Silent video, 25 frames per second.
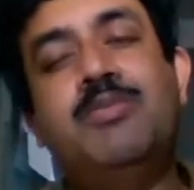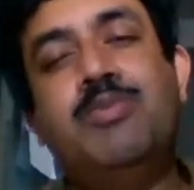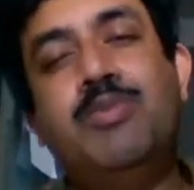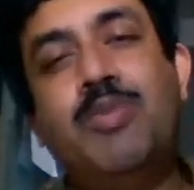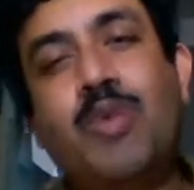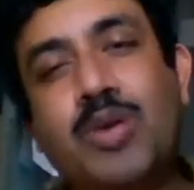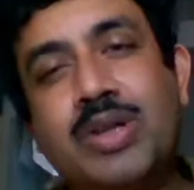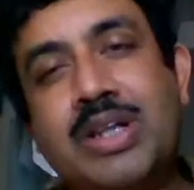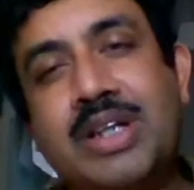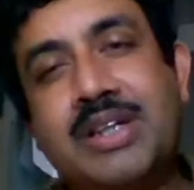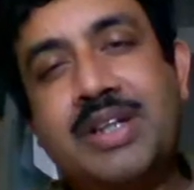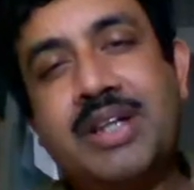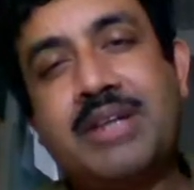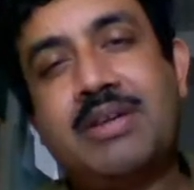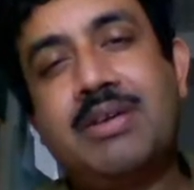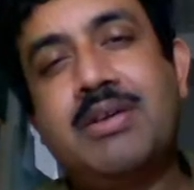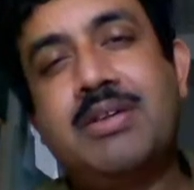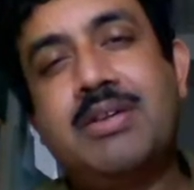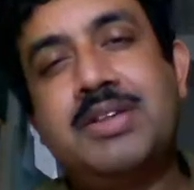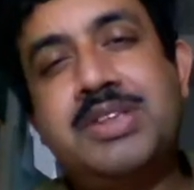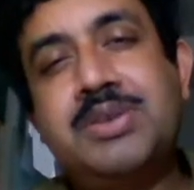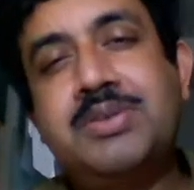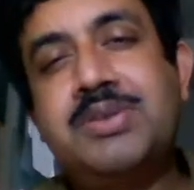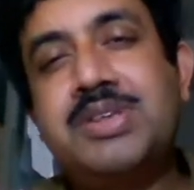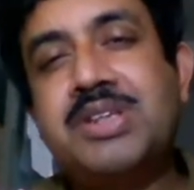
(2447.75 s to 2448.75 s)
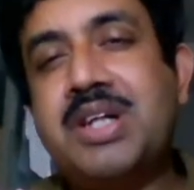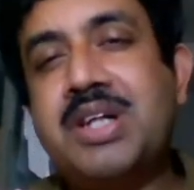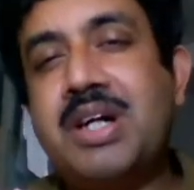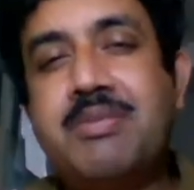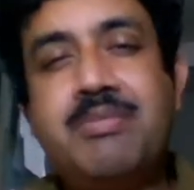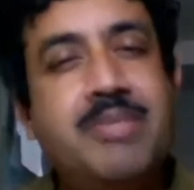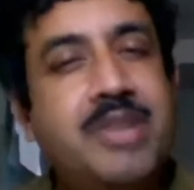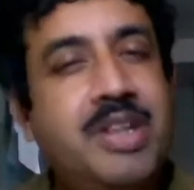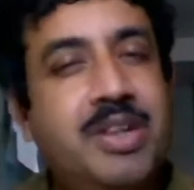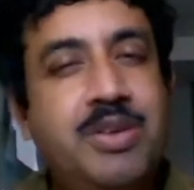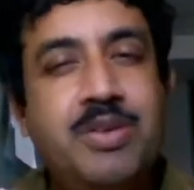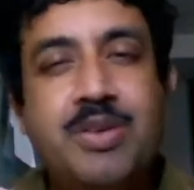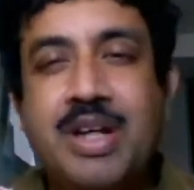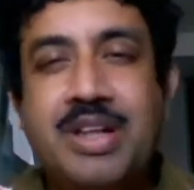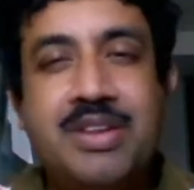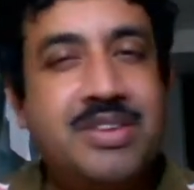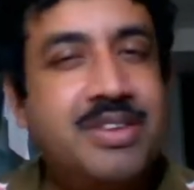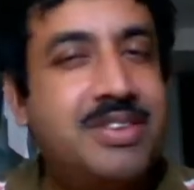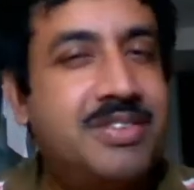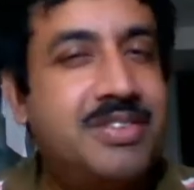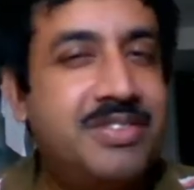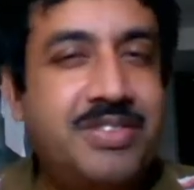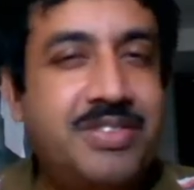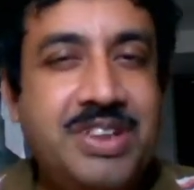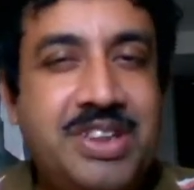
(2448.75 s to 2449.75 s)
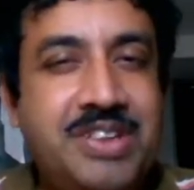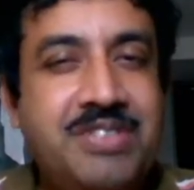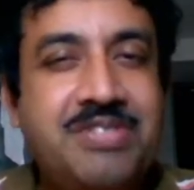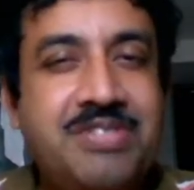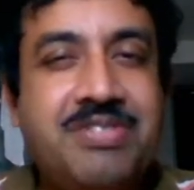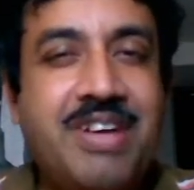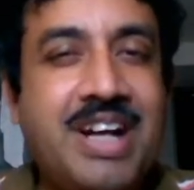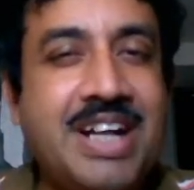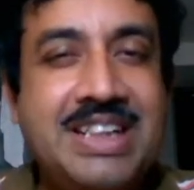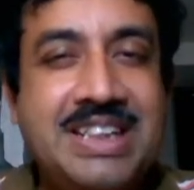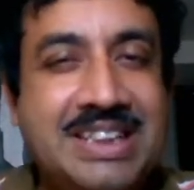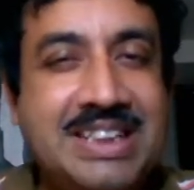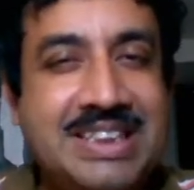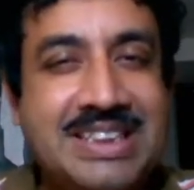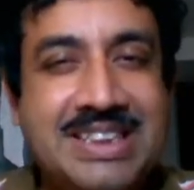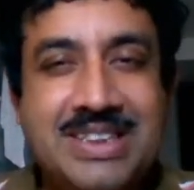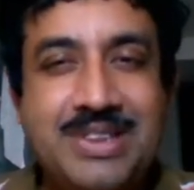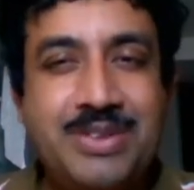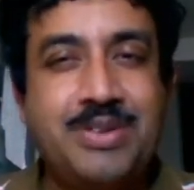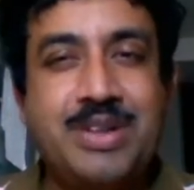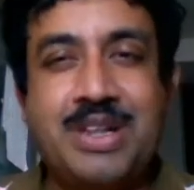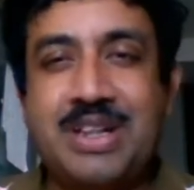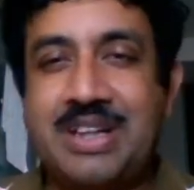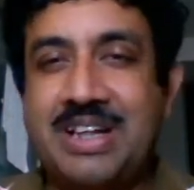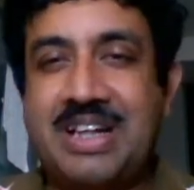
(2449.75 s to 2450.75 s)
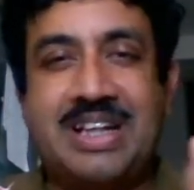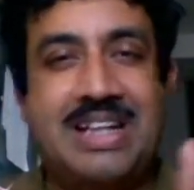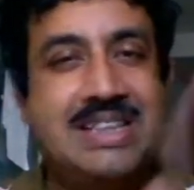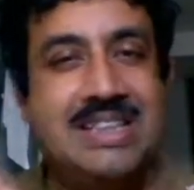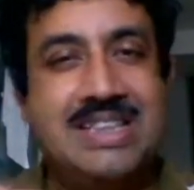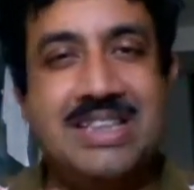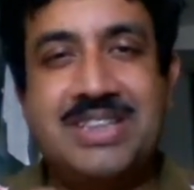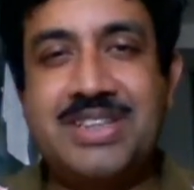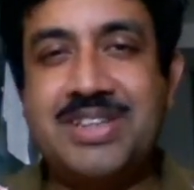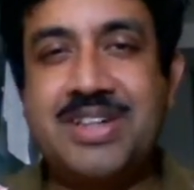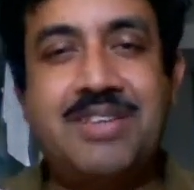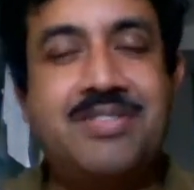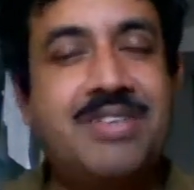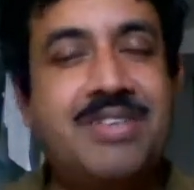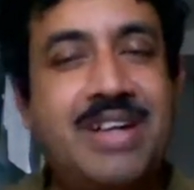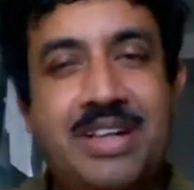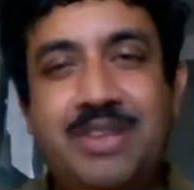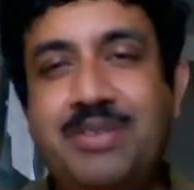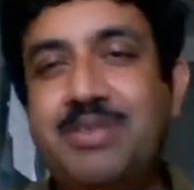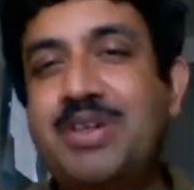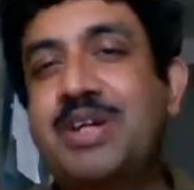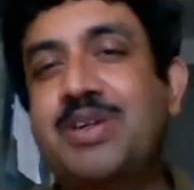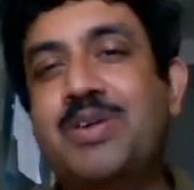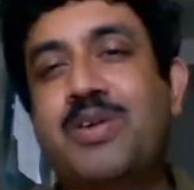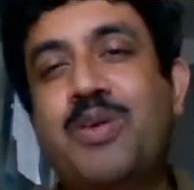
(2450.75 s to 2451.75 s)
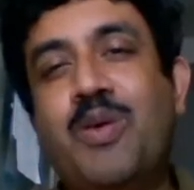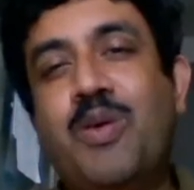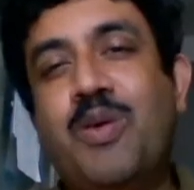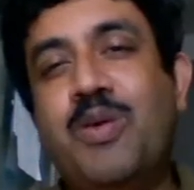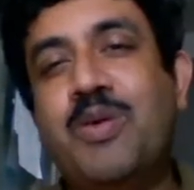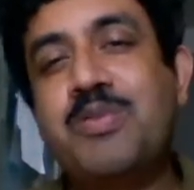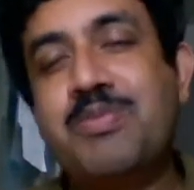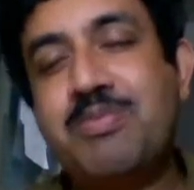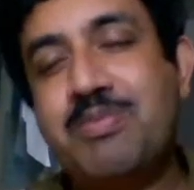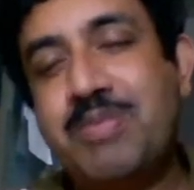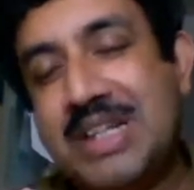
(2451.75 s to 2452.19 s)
More the technology would come, you can redefine it, you can cut it off, and you can go.